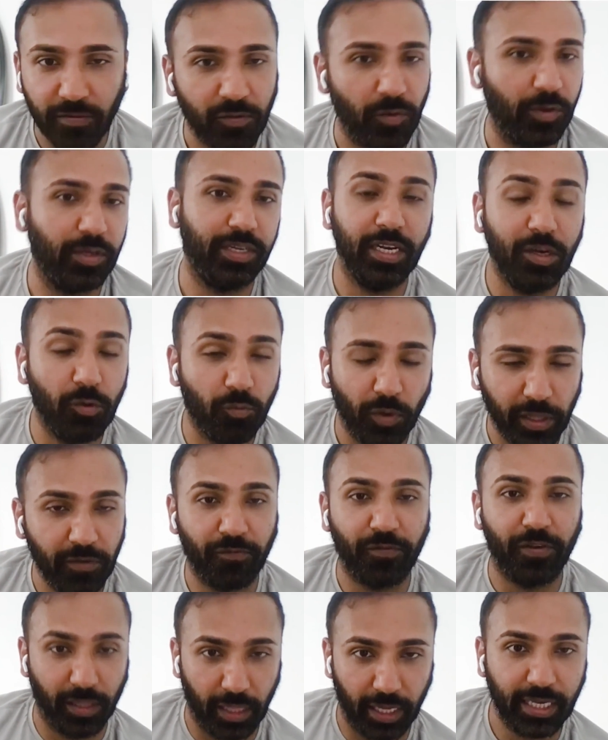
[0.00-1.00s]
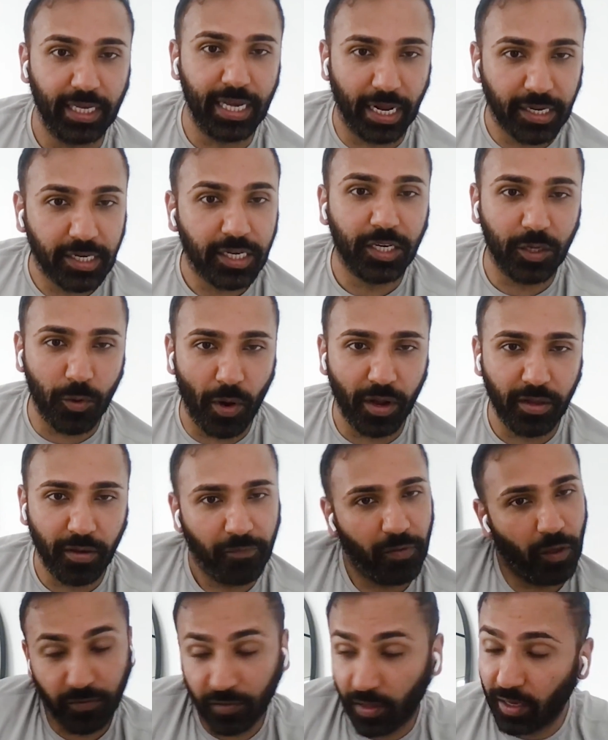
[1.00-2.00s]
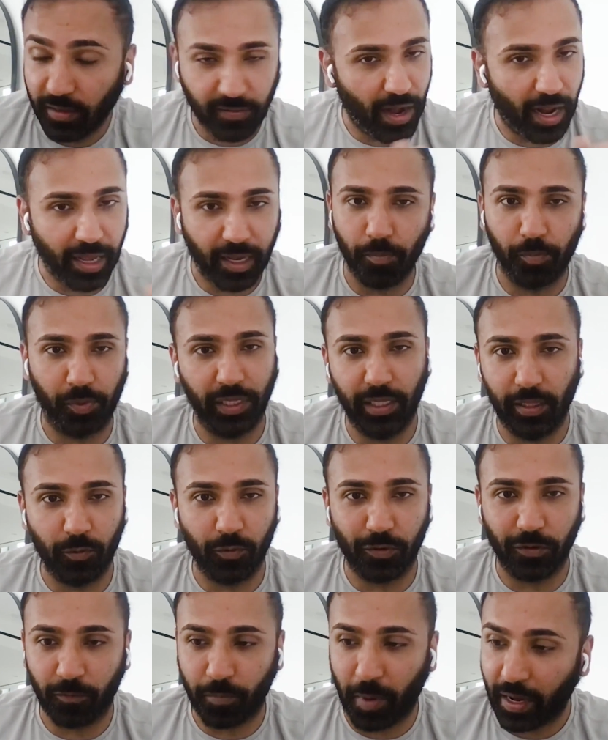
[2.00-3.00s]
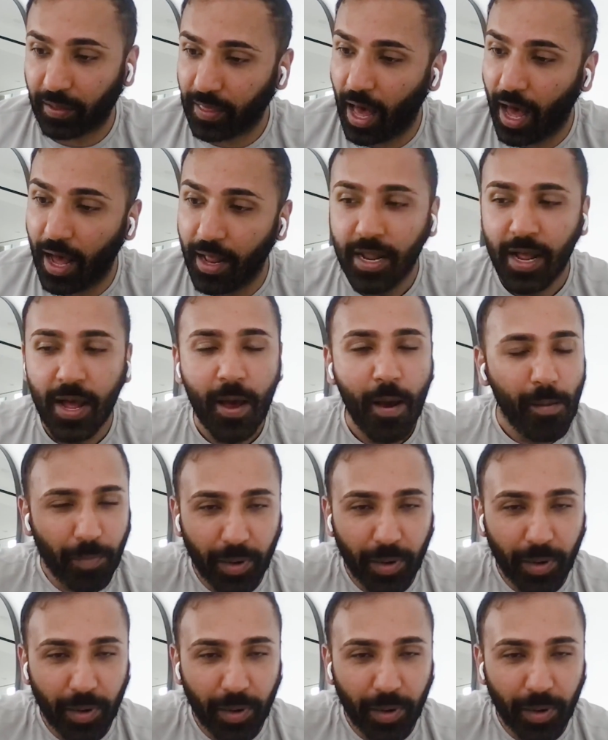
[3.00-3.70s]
And so he didn't really feel like he had to do any of those things. And I completely respect that.